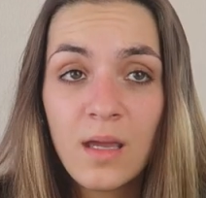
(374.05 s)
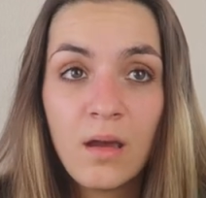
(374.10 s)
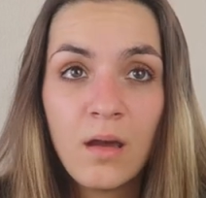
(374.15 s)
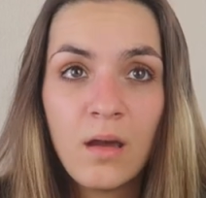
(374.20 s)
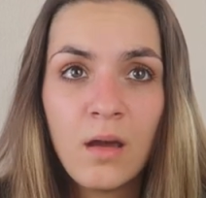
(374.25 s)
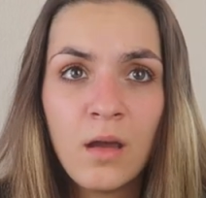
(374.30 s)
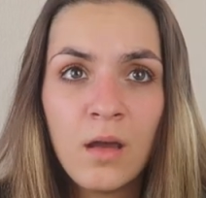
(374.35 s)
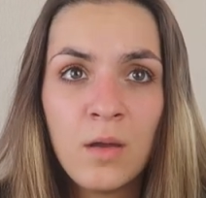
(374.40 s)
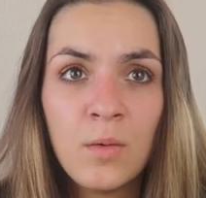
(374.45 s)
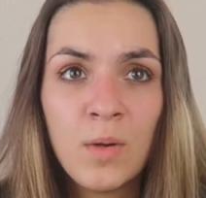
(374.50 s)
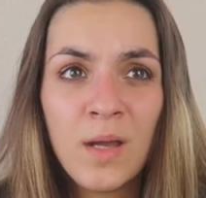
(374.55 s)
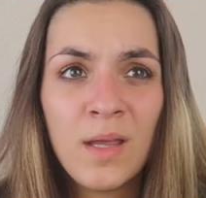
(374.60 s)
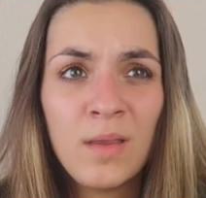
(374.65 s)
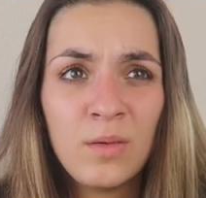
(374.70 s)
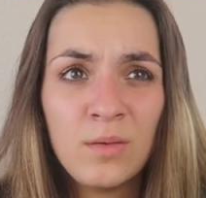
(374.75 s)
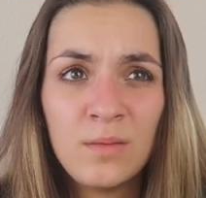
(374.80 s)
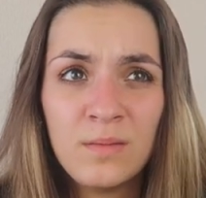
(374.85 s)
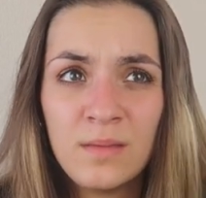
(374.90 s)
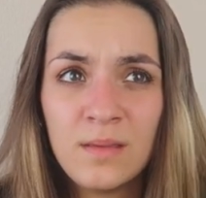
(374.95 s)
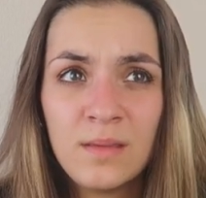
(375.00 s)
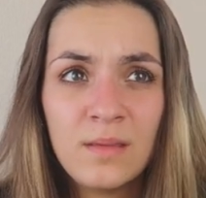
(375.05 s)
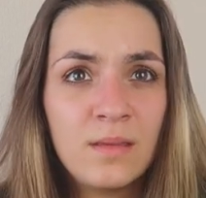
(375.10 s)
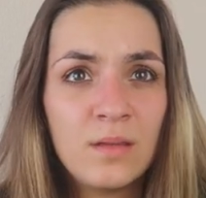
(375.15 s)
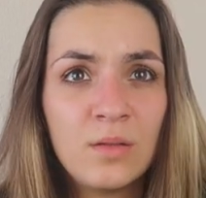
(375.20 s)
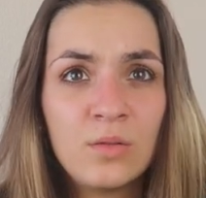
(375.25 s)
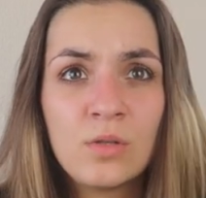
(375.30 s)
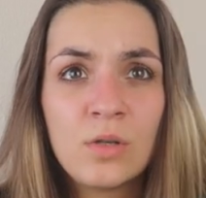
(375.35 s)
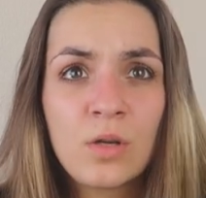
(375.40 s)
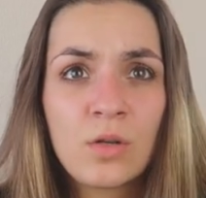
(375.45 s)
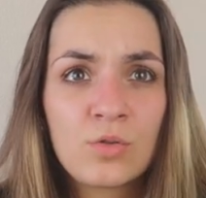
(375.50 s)
And
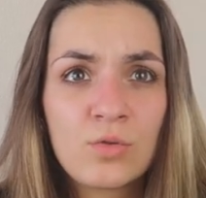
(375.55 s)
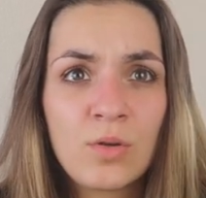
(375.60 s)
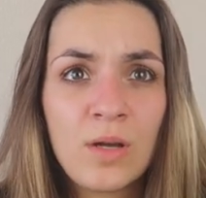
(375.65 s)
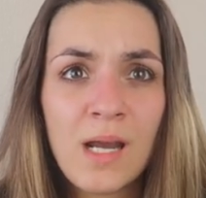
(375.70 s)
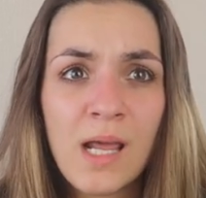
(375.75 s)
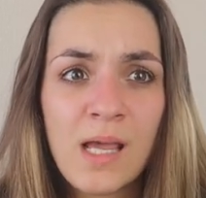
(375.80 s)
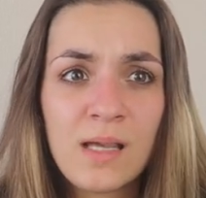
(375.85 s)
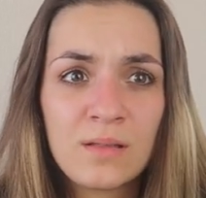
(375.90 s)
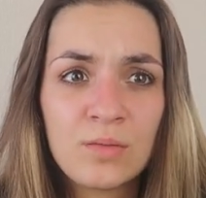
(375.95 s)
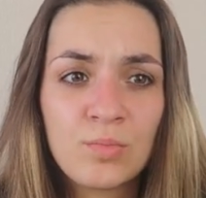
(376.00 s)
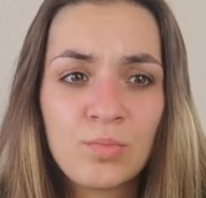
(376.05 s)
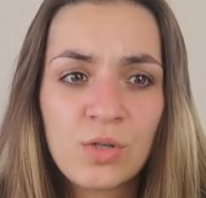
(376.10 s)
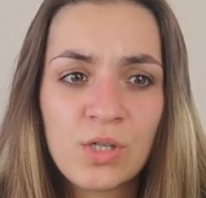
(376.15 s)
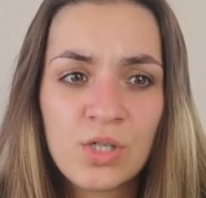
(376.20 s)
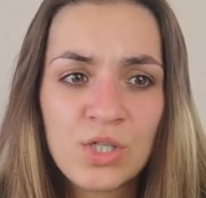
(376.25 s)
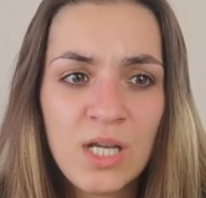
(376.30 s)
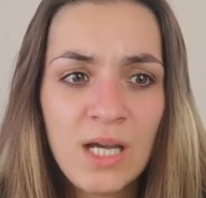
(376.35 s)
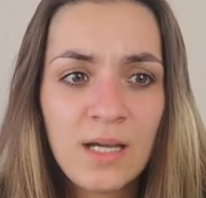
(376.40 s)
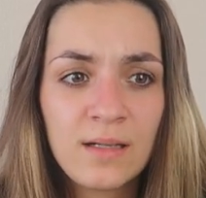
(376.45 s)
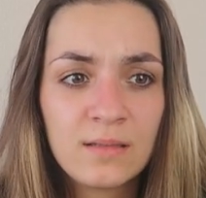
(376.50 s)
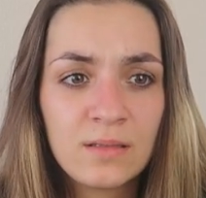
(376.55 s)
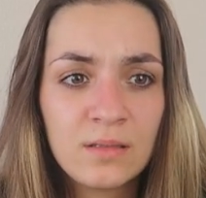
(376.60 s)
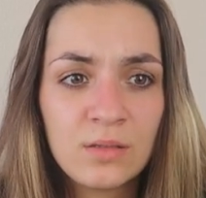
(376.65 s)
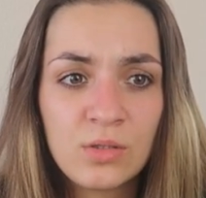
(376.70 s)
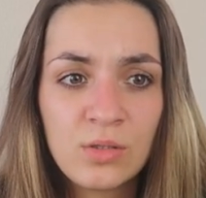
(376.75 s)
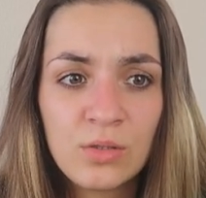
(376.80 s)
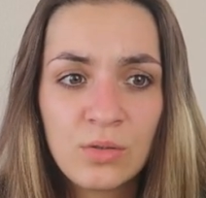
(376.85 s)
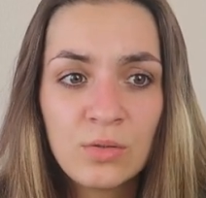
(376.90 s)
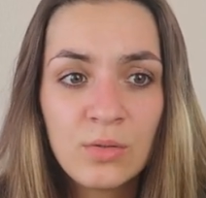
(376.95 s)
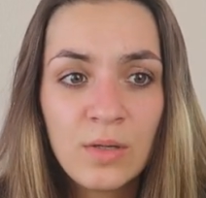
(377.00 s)
Google Trad has a British accent
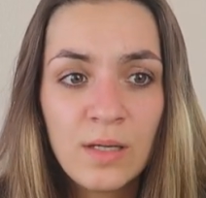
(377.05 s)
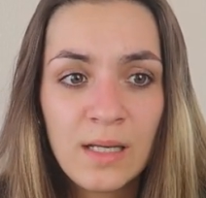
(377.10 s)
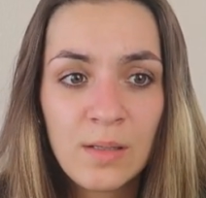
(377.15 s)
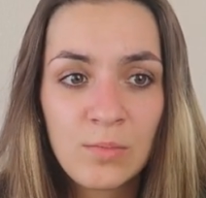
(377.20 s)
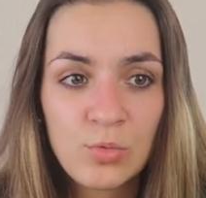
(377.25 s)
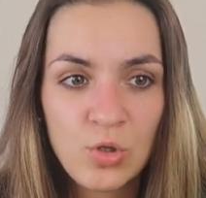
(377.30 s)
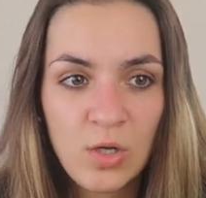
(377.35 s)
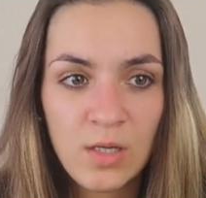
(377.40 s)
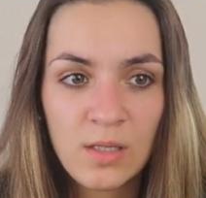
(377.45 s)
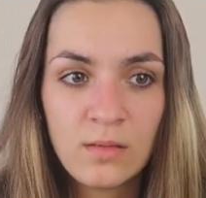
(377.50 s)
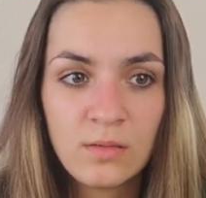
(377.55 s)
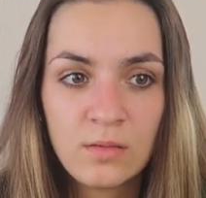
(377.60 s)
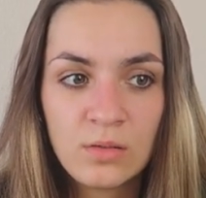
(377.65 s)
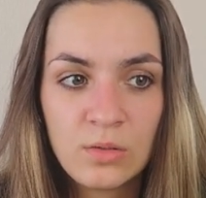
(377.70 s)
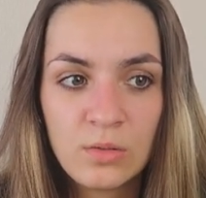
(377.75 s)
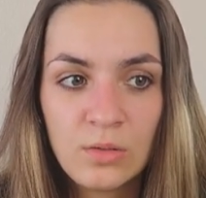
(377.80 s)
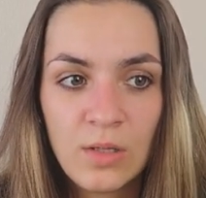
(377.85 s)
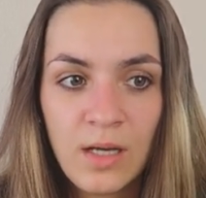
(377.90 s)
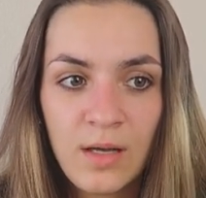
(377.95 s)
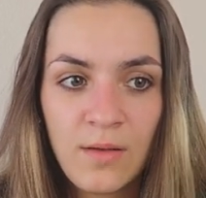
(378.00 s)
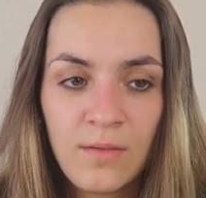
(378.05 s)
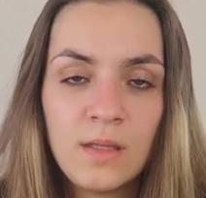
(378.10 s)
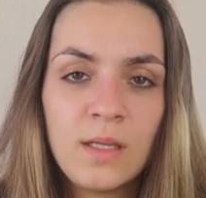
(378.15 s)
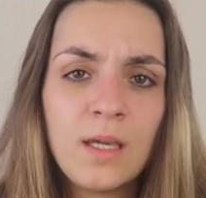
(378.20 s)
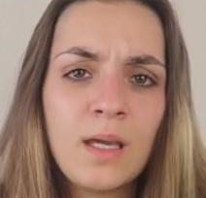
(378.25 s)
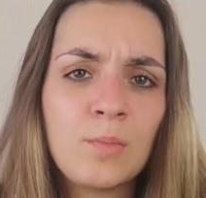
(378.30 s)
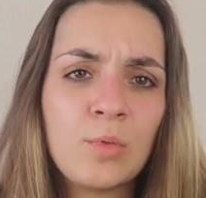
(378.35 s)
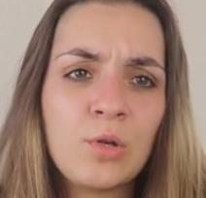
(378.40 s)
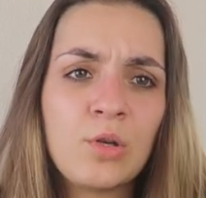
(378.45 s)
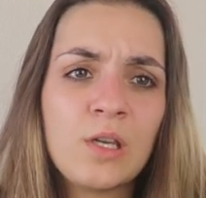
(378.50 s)
too. And I'm trying to have the
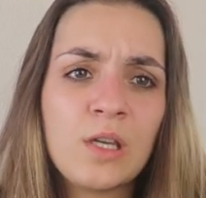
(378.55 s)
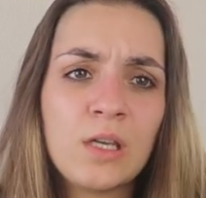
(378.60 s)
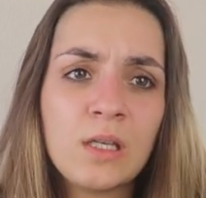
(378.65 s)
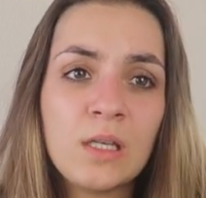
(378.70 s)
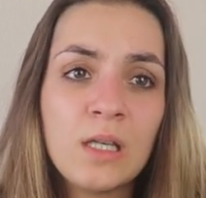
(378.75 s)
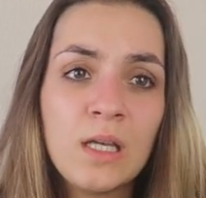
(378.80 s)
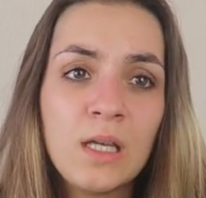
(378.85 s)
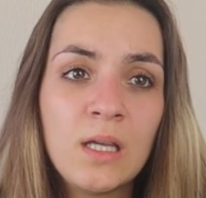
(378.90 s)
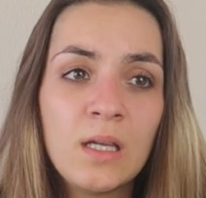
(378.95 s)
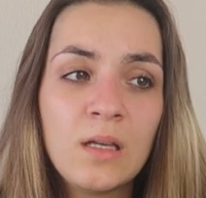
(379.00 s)
American,